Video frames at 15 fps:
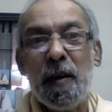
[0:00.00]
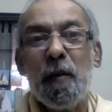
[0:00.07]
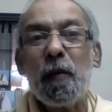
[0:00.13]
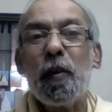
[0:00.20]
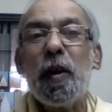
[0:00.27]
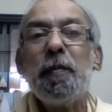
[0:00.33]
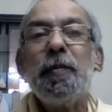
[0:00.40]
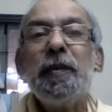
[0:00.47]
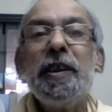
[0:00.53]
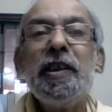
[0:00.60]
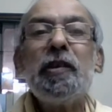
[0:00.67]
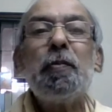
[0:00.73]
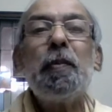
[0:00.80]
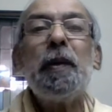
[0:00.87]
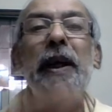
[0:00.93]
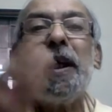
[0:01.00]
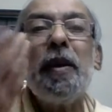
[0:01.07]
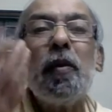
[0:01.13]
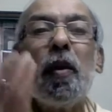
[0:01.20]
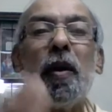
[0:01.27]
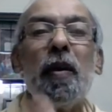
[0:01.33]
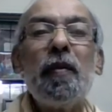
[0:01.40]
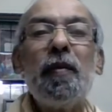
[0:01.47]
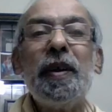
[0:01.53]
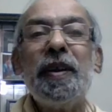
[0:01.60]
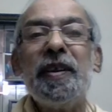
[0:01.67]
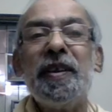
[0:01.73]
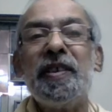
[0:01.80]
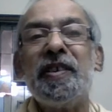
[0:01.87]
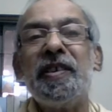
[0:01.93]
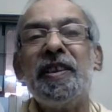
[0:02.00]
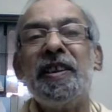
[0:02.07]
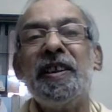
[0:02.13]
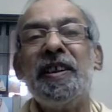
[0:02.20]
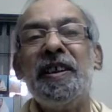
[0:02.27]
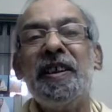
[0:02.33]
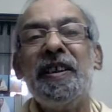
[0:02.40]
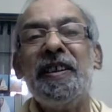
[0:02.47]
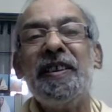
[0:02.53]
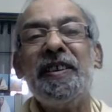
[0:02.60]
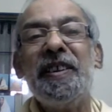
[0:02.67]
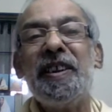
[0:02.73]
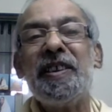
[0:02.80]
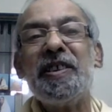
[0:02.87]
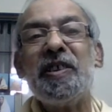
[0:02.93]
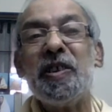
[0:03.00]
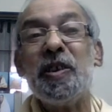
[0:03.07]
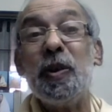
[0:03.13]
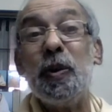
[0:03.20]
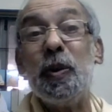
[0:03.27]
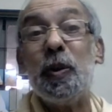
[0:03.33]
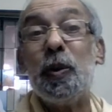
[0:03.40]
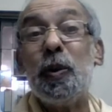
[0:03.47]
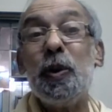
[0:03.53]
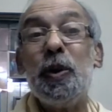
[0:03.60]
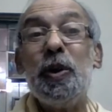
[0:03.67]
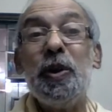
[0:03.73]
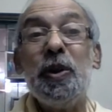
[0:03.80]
From this plane onwards, there is no